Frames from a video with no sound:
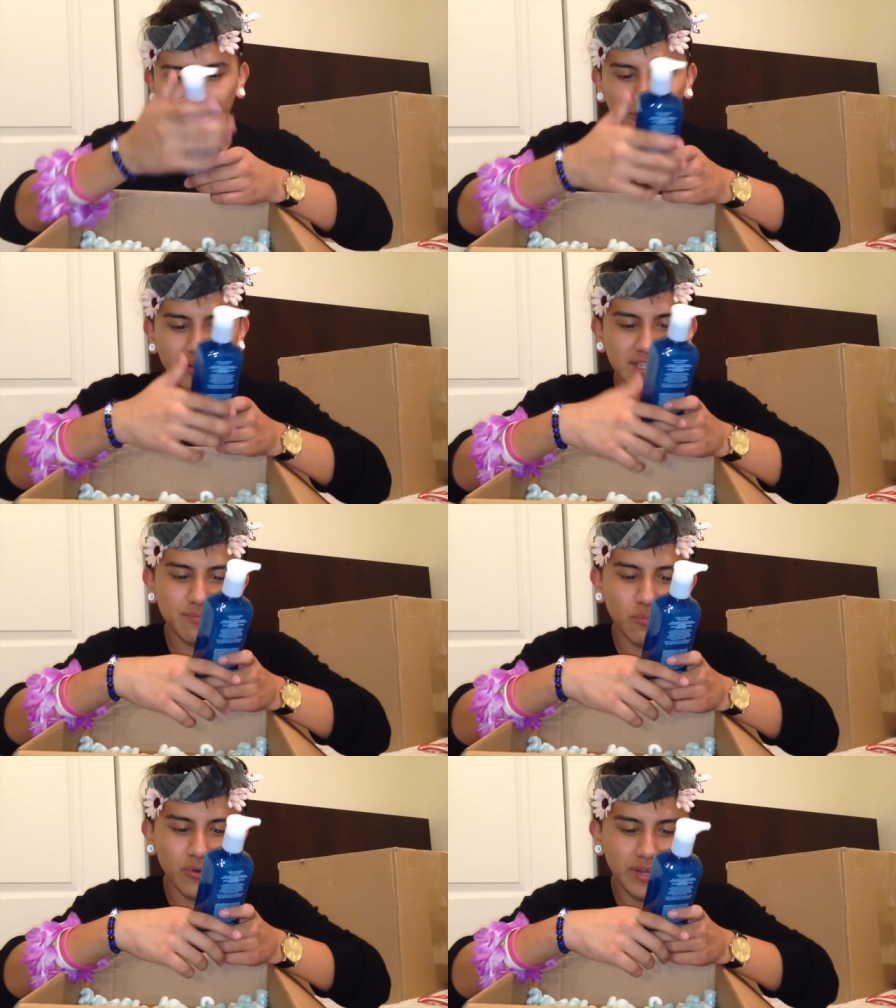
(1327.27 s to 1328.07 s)
Crisp
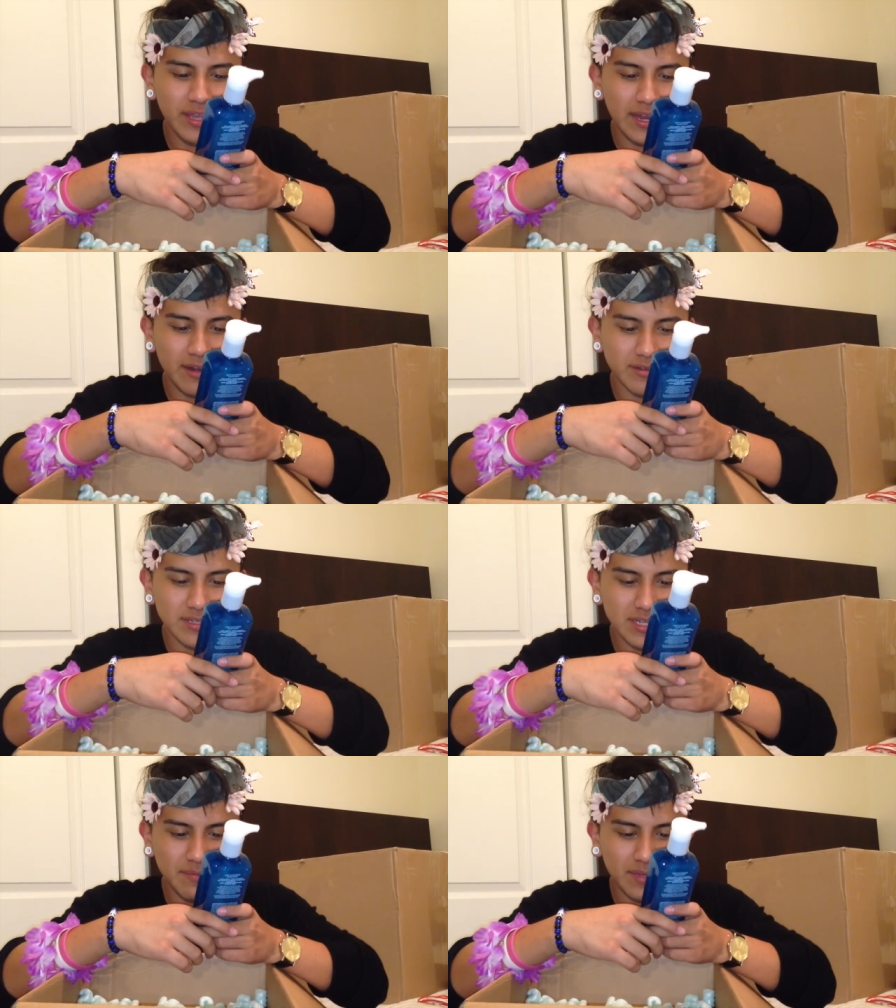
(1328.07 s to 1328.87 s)
morning air
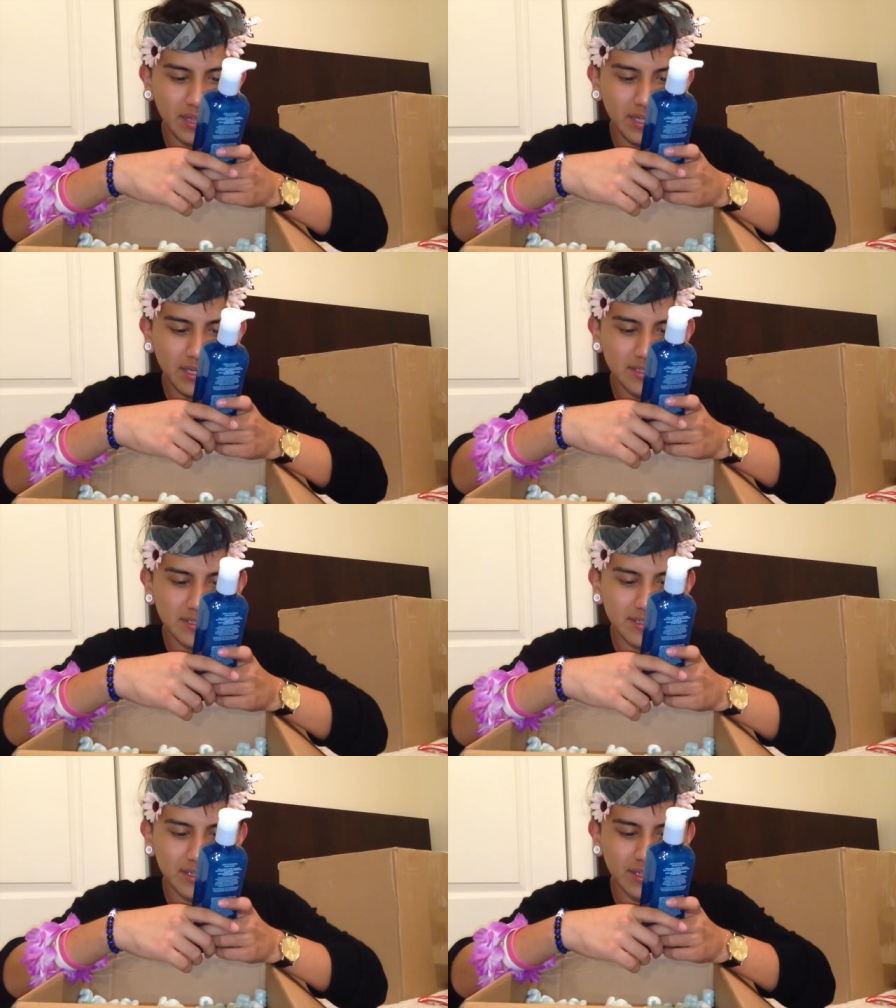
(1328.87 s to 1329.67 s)
deep clean,
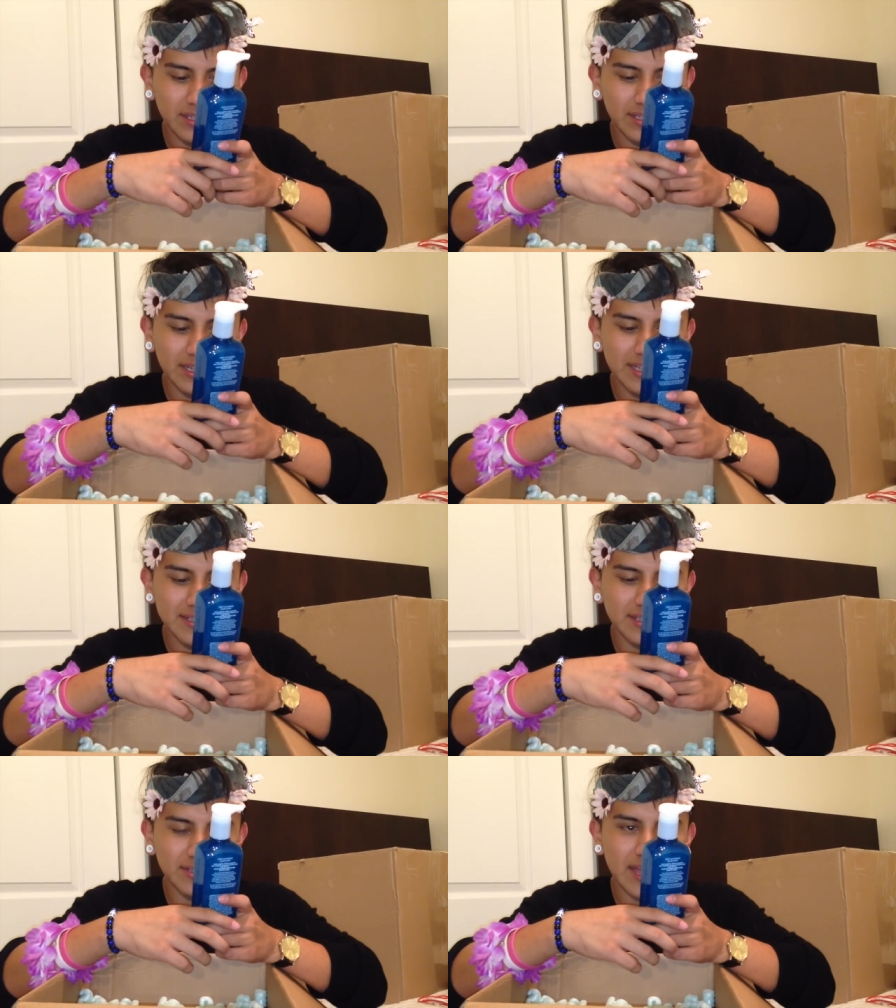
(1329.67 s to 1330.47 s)
clean
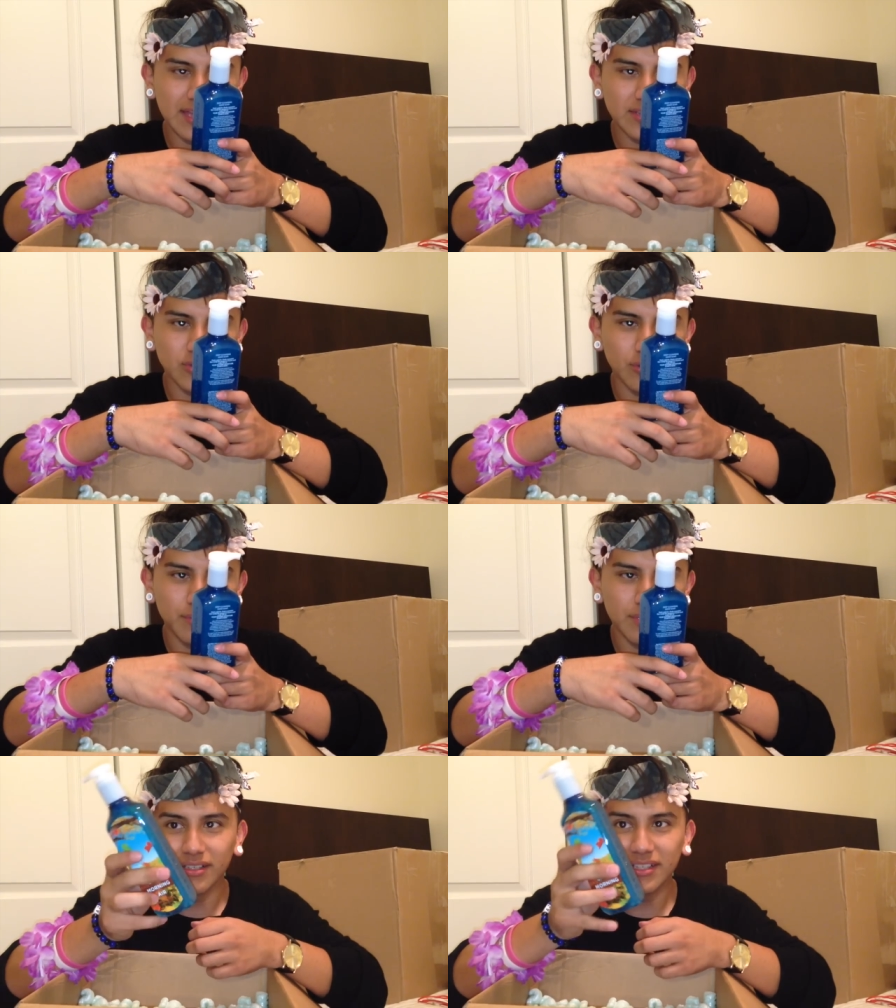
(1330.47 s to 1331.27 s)
cleansing
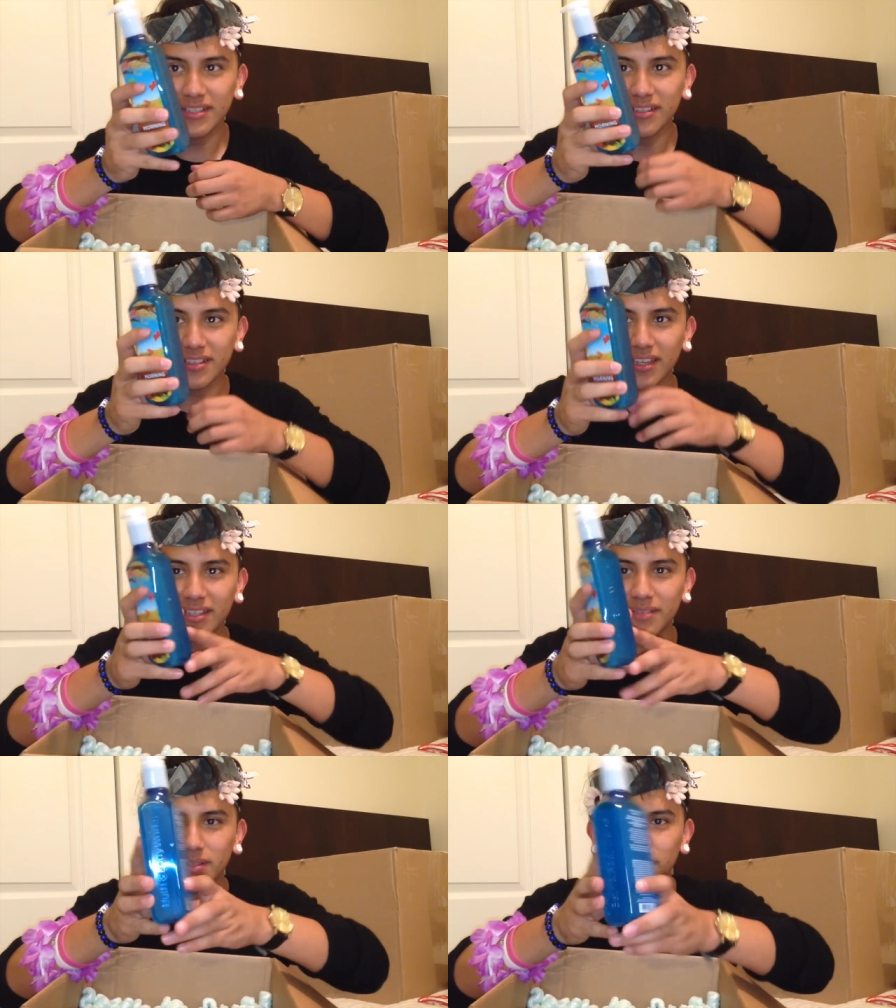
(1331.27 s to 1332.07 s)
This looks like
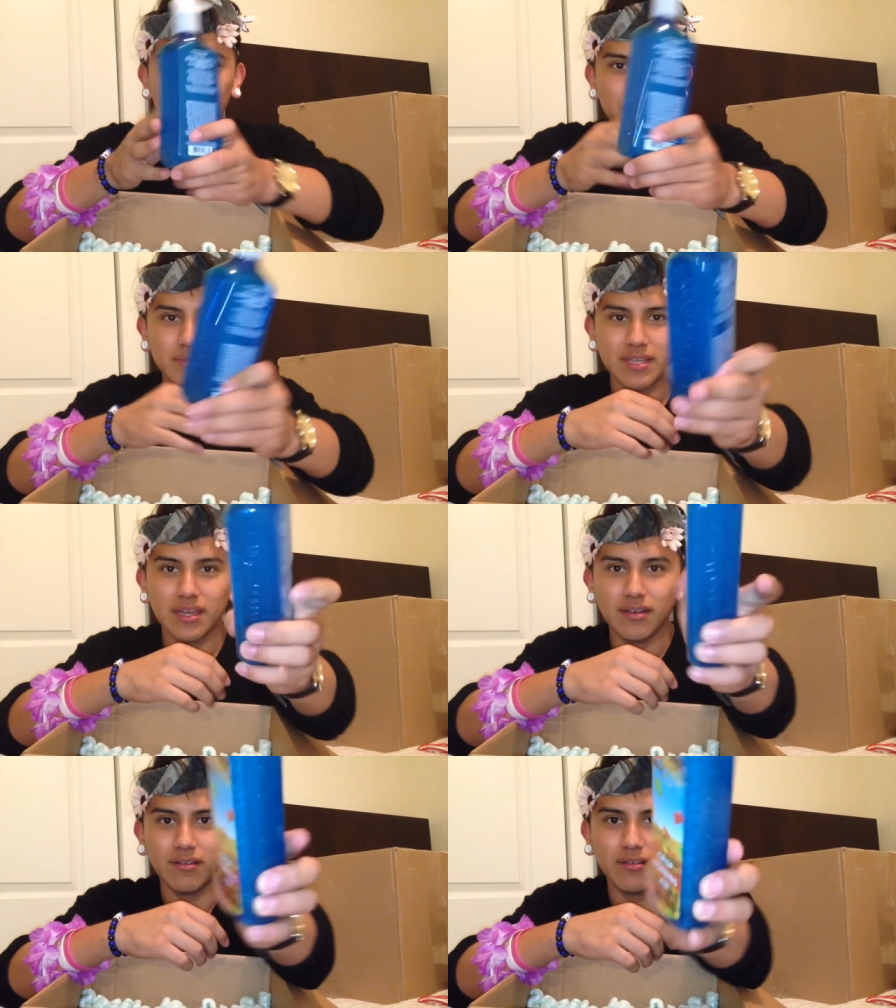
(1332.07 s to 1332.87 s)
it smells bomb as hell.